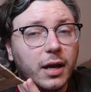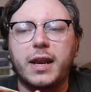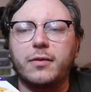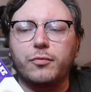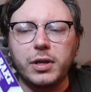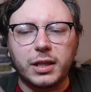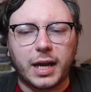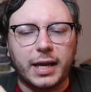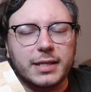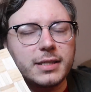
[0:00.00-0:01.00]
and then I
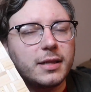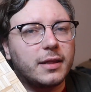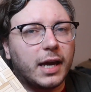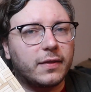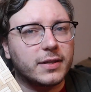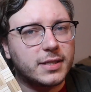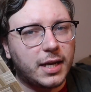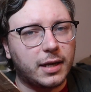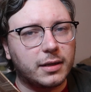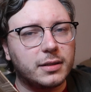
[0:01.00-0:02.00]
realized that the
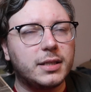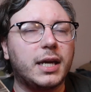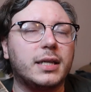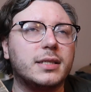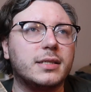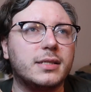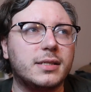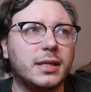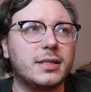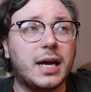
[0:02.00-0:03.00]
stain takes
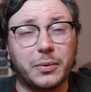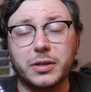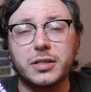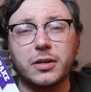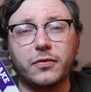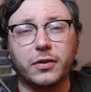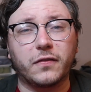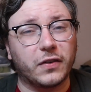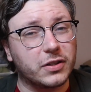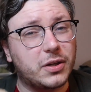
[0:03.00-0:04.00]
6 hours for the
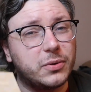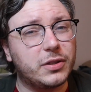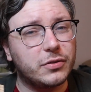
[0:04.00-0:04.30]
first coat to